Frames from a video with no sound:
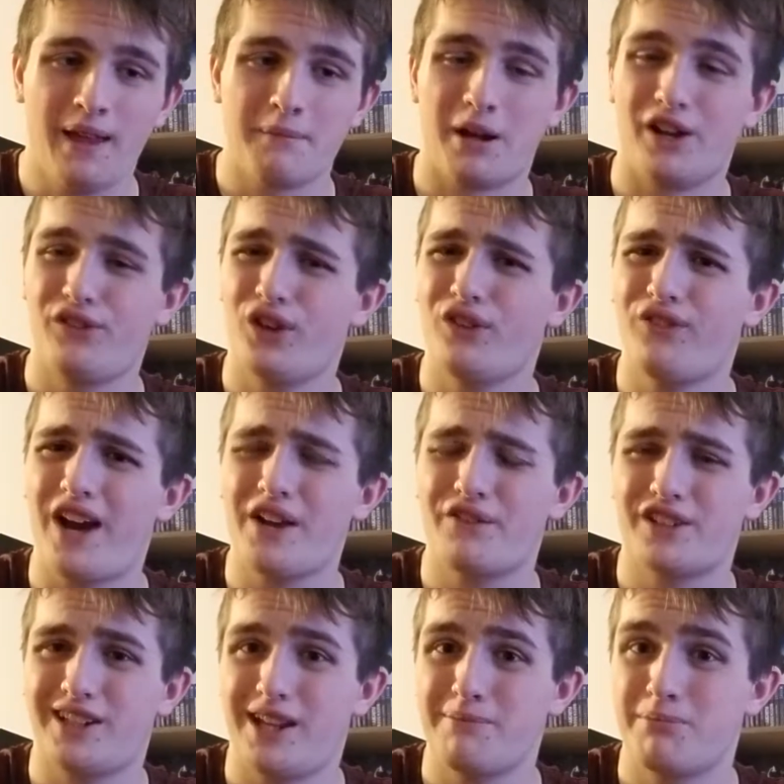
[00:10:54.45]
But if you can find it
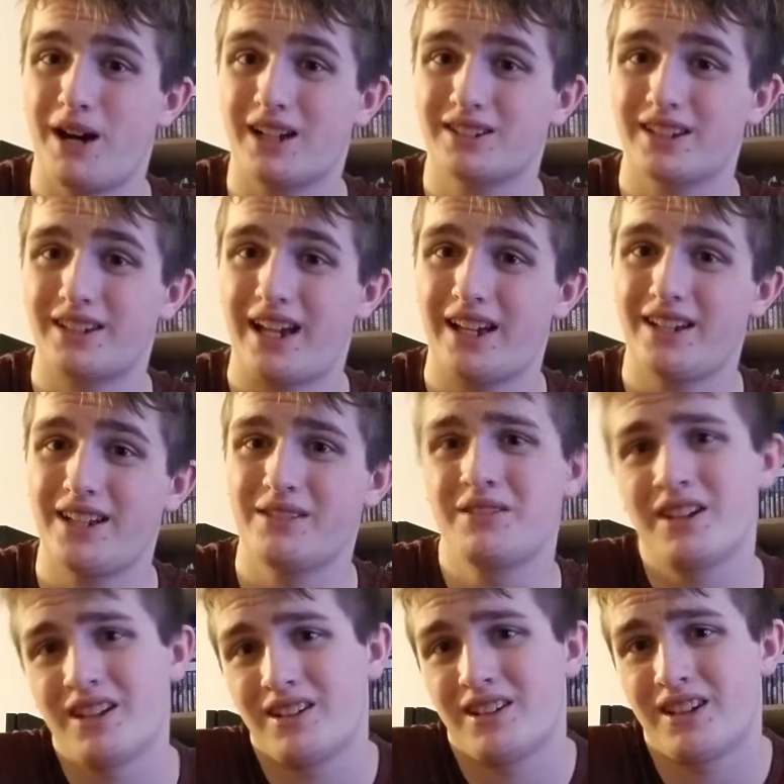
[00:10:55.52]
for $10 like I did,
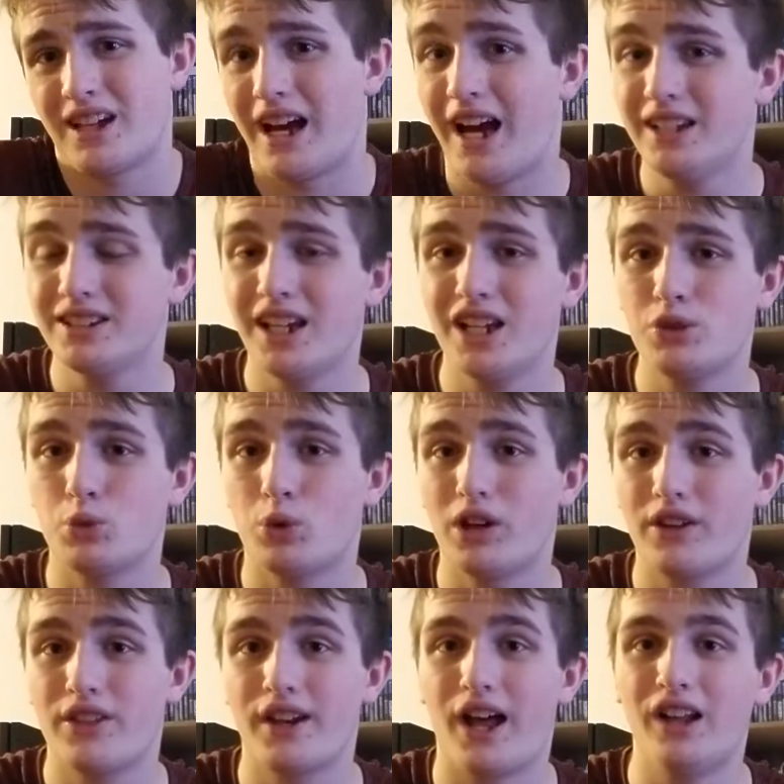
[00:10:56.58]
I'd say it's
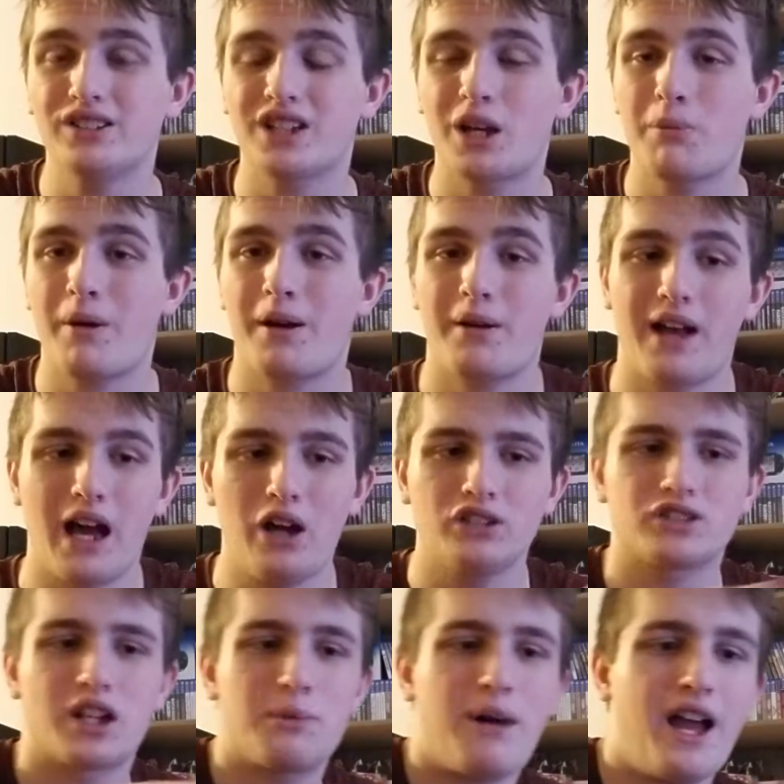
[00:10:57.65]
worth it. I was
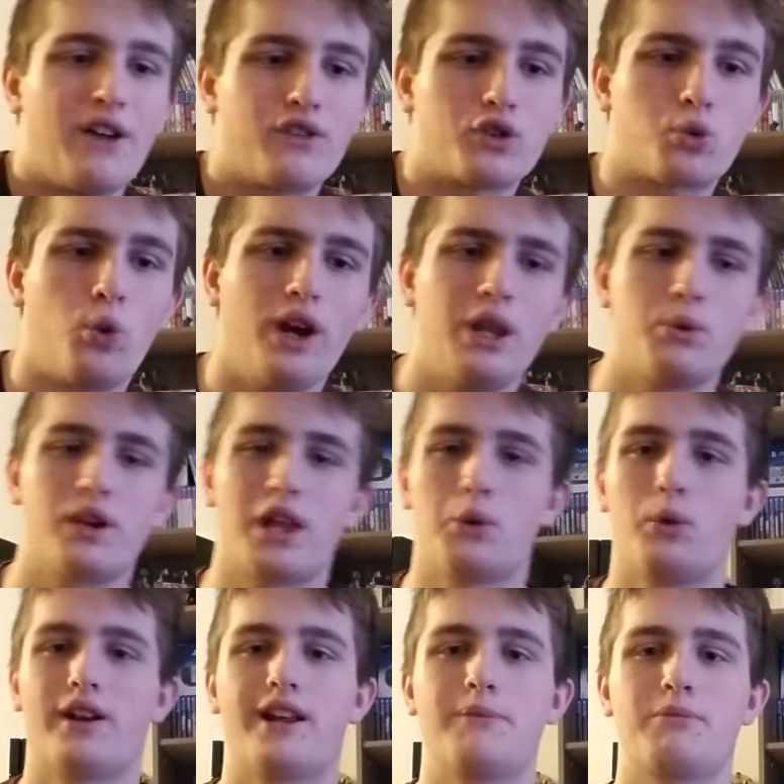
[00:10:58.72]
gonna buy it for $20 when I
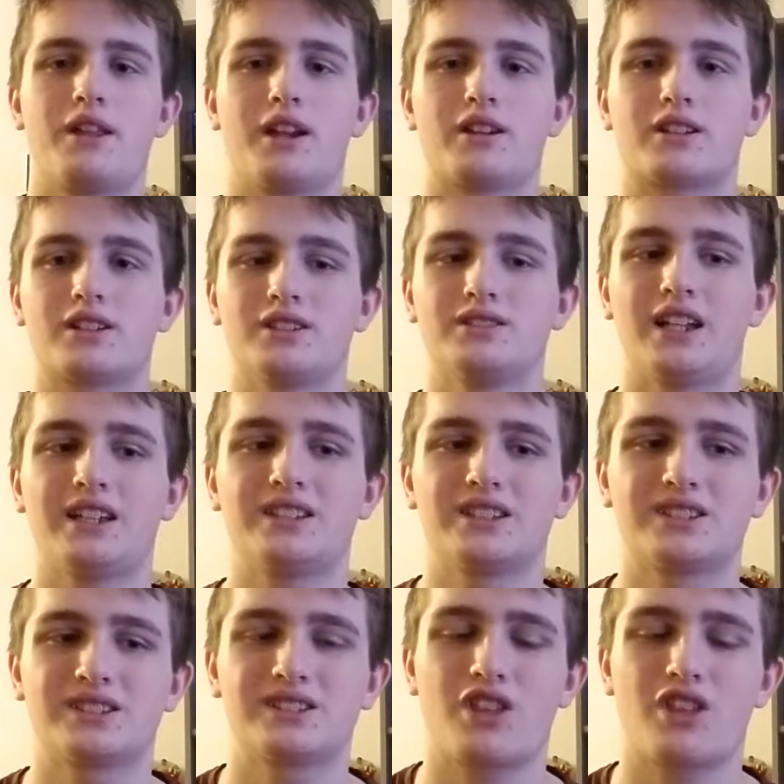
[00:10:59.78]
went up there because I just